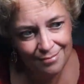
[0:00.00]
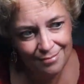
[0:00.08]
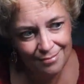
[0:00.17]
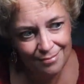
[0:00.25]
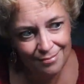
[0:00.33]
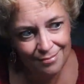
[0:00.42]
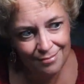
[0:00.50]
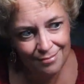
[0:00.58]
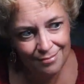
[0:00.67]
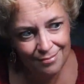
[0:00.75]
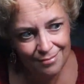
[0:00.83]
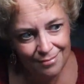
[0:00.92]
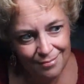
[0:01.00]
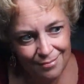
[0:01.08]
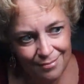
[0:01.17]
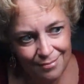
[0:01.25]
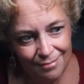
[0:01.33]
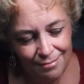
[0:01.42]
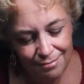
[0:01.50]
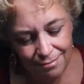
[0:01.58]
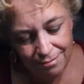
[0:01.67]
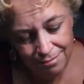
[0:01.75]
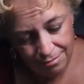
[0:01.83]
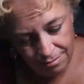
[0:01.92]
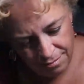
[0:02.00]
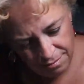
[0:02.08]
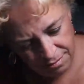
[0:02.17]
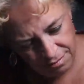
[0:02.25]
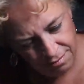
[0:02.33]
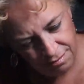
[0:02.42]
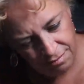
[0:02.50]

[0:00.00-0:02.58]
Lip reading: No one is speaking in this clip.